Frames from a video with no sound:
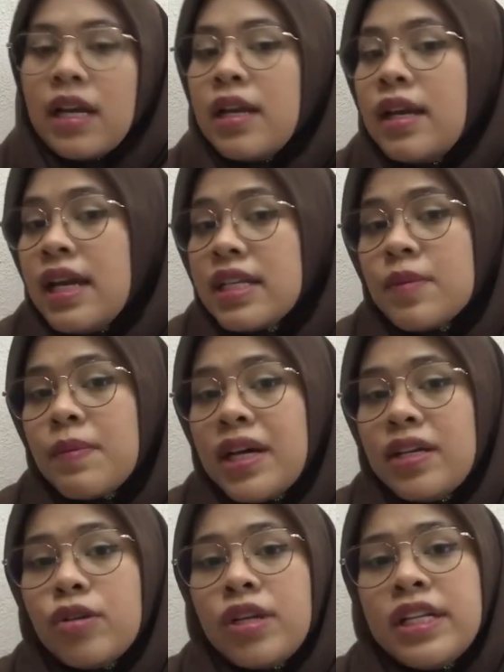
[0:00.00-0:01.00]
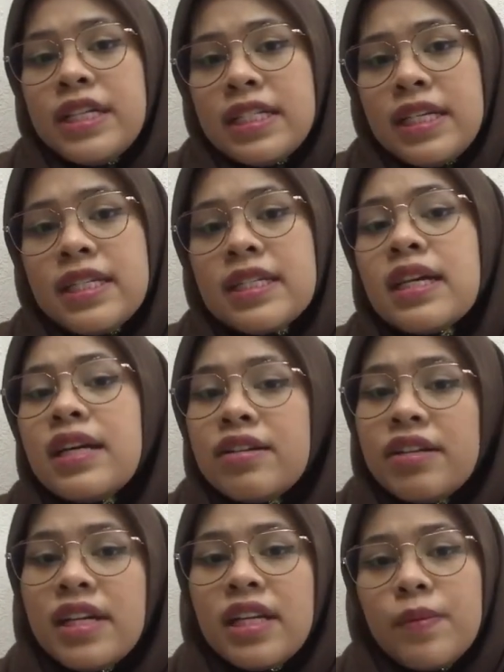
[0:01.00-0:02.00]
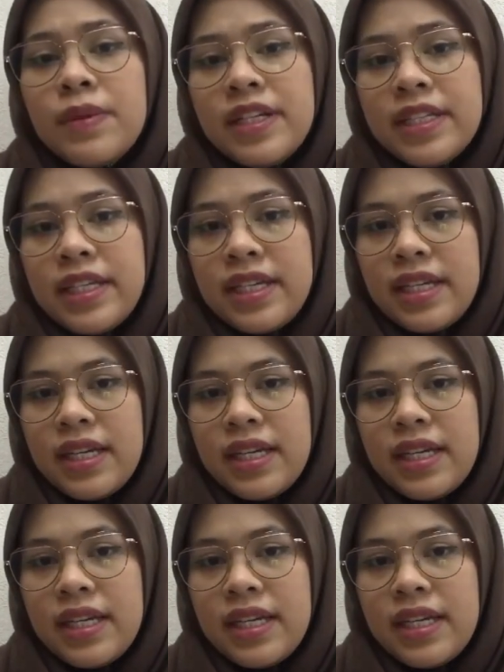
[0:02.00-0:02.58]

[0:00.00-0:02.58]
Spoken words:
Last but not least is reliability.